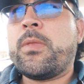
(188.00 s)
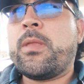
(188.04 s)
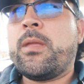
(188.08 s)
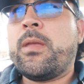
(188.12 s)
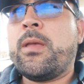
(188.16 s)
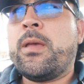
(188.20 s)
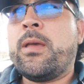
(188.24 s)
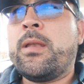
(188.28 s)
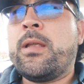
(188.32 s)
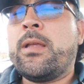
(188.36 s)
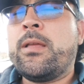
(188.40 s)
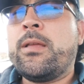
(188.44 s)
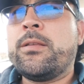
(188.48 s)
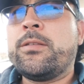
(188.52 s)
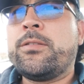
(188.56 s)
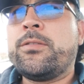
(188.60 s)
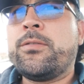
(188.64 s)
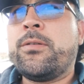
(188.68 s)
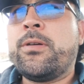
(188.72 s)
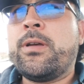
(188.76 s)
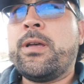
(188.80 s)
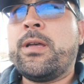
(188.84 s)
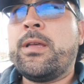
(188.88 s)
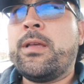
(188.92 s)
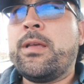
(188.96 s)

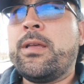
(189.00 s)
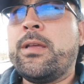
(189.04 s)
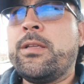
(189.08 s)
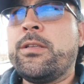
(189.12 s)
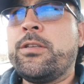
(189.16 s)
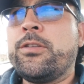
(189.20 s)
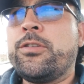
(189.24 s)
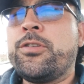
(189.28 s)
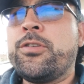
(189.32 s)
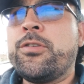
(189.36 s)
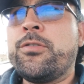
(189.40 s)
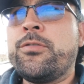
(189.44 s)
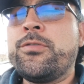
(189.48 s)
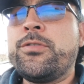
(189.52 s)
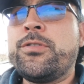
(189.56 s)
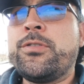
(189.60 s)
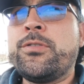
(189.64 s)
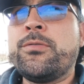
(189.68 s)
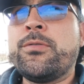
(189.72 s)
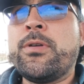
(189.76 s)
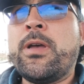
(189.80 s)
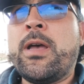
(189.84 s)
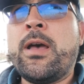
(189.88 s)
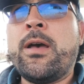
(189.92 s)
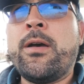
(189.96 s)
It shows
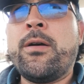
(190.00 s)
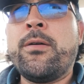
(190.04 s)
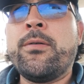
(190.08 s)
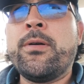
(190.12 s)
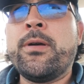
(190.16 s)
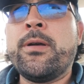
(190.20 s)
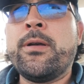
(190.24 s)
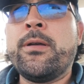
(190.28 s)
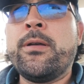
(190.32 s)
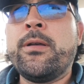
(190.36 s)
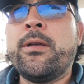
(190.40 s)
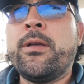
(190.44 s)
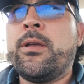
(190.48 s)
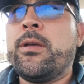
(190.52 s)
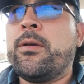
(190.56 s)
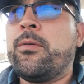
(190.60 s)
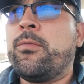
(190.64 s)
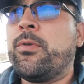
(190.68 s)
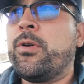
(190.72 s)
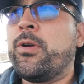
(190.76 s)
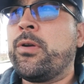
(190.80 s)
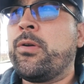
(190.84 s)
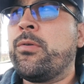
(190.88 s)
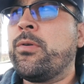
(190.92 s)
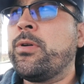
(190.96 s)
you how
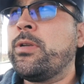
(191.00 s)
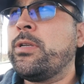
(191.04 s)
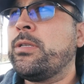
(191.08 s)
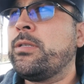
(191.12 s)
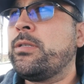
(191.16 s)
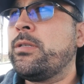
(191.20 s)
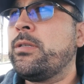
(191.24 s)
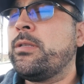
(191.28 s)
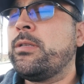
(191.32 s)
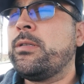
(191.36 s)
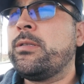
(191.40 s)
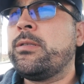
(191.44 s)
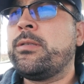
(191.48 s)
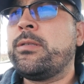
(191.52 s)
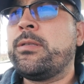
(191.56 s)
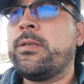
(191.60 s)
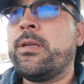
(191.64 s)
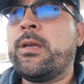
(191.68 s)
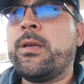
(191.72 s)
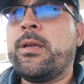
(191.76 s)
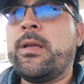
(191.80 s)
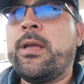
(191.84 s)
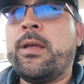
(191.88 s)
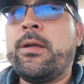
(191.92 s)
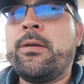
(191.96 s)
we're going into this
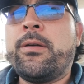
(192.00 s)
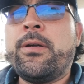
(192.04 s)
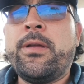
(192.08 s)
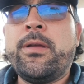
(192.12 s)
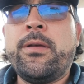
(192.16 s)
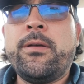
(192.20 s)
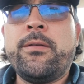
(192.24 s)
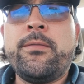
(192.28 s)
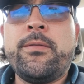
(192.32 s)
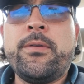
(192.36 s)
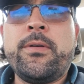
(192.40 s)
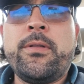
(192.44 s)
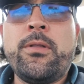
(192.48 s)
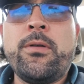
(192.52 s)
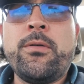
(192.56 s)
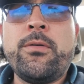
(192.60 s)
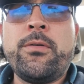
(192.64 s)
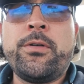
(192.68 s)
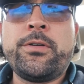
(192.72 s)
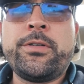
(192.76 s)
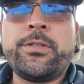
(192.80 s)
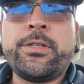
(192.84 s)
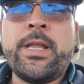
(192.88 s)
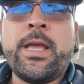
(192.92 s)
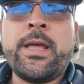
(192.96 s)
area of
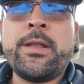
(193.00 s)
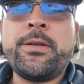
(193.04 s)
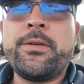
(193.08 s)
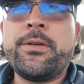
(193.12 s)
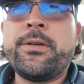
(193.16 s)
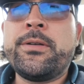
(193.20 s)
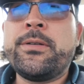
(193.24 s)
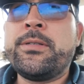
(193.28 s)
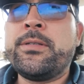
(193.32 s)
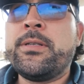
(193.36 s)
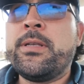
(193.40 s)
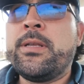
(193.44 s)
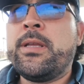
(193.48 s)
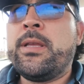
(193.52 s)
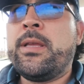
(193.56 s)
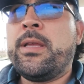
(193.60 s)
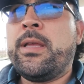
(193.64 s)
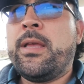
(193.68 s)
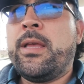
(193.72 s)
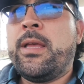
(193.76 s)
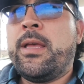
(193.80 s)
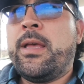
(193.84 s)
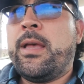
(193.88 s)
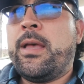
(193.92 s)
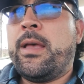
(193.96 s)
lower standards.
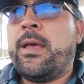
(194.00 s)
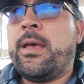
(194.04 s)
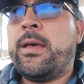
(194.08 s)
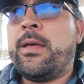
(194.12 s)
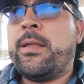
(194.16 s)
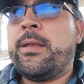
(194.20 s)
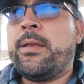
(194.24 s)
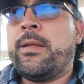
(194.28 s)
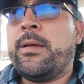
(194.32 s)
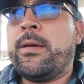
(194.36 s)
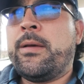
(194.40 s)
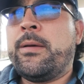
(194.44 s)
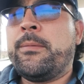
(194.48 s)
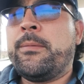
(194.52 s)
And